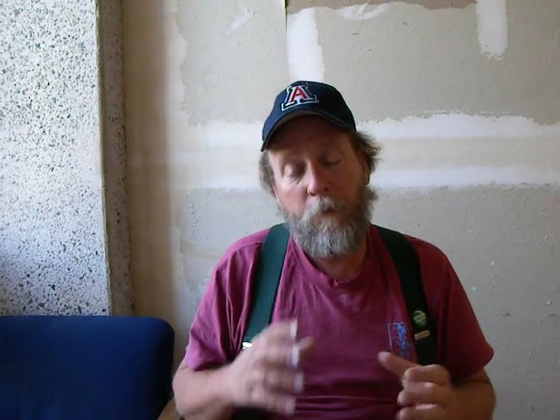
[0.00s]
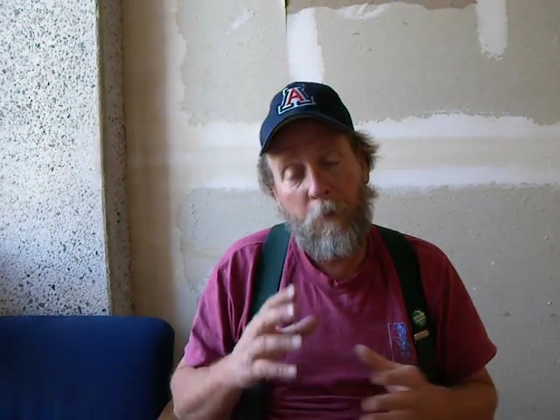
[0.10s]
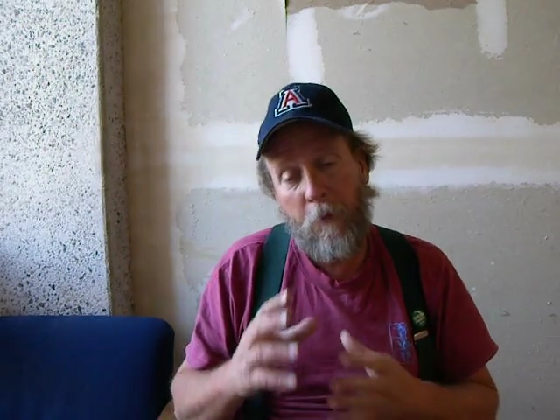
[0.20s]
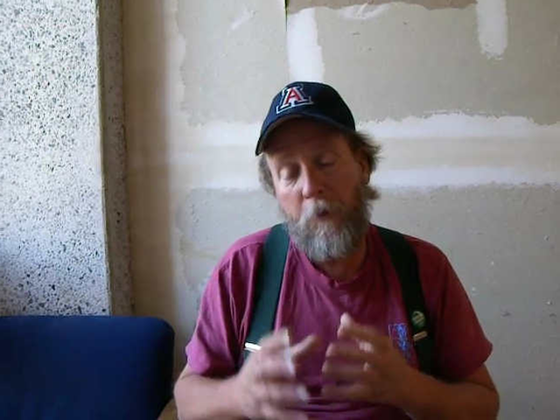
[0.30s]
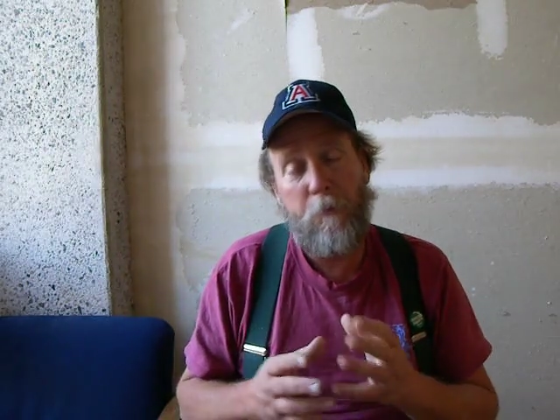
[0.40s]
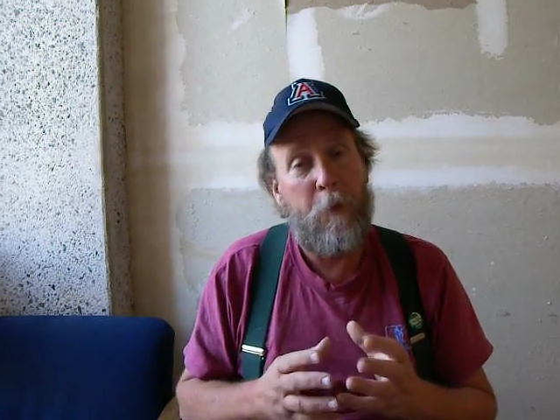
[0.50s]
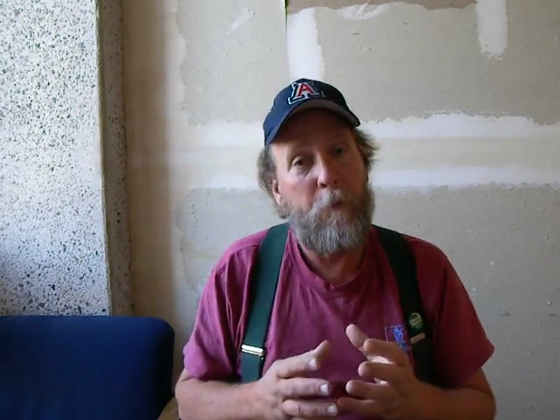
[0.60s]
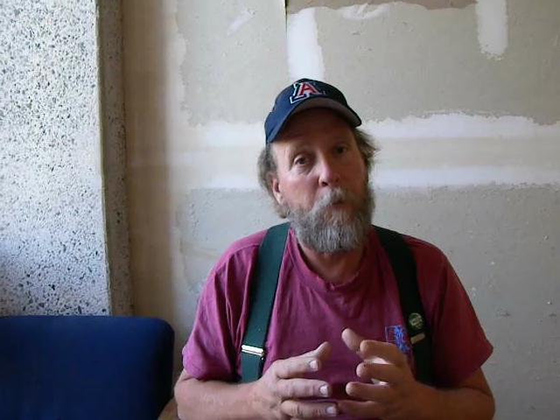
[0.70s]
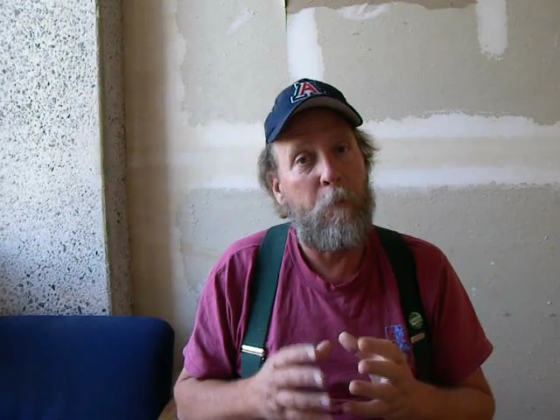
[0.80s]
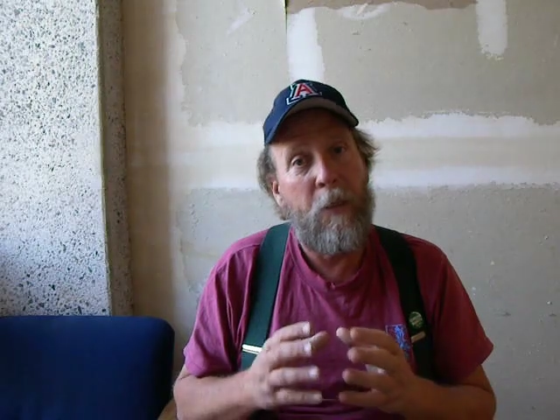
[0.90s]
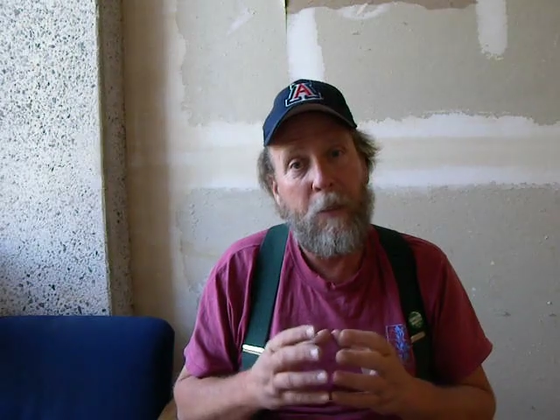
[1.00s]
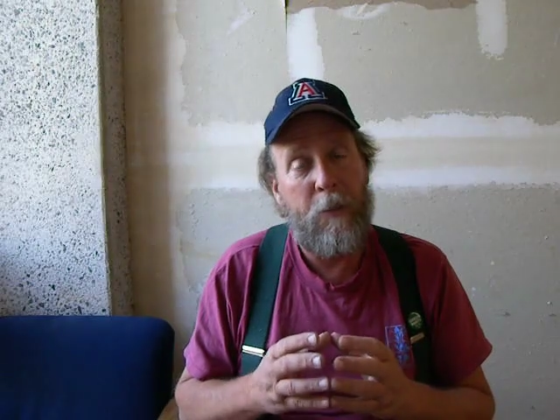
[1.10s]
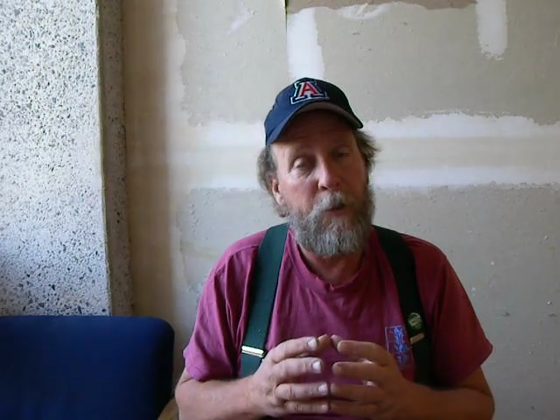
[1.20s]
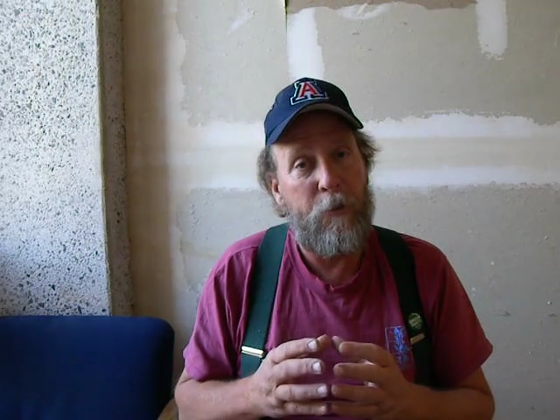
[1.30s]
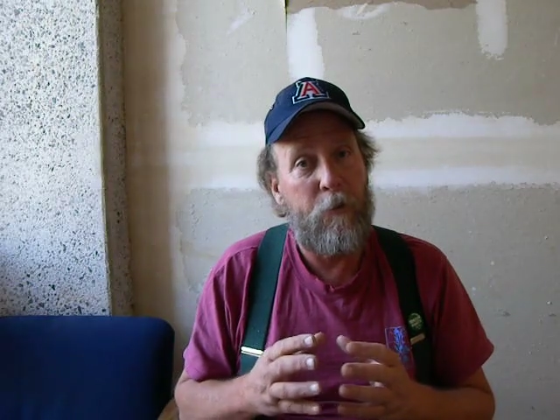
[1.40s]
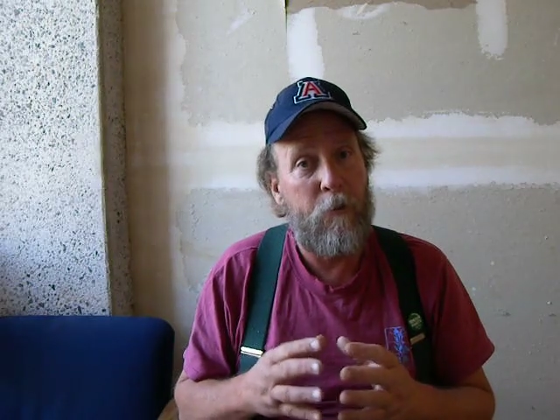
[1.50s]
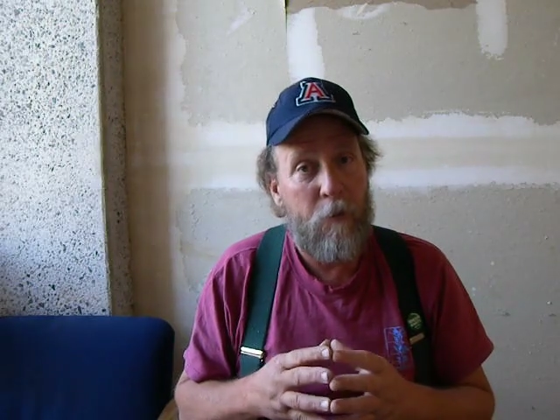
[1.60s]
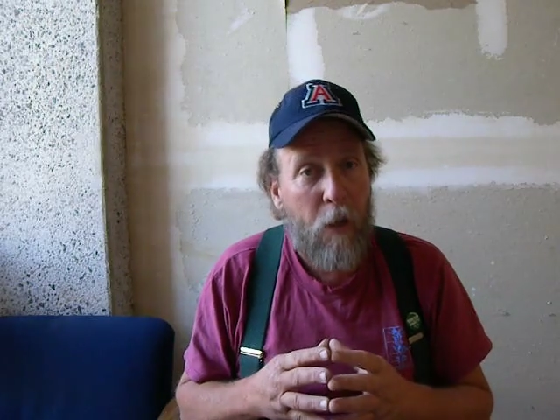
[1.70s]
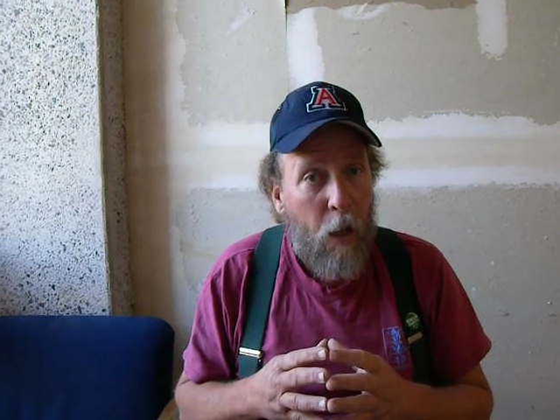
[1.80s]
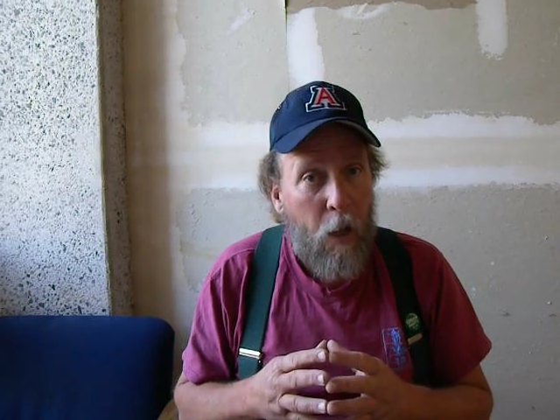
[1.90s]
For these people, meditation
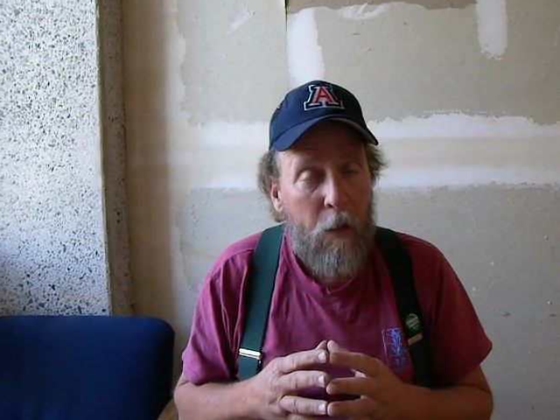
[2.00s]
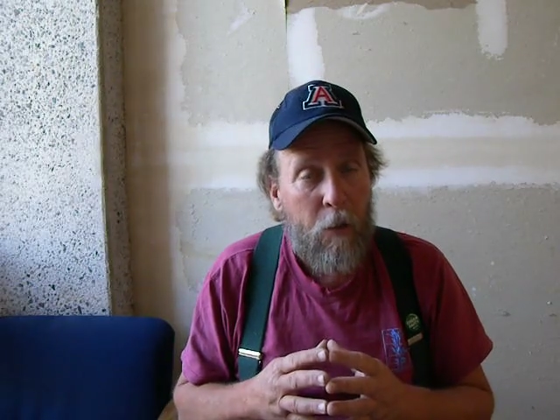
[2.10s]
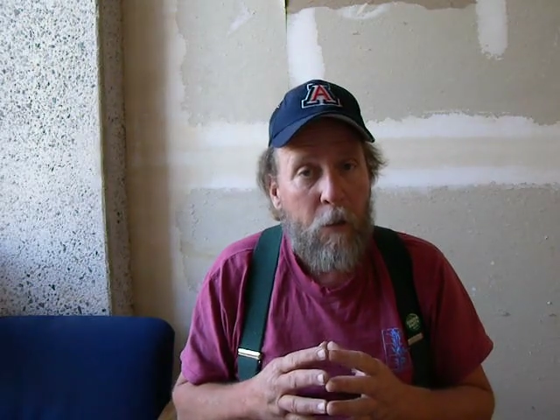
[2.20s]
is not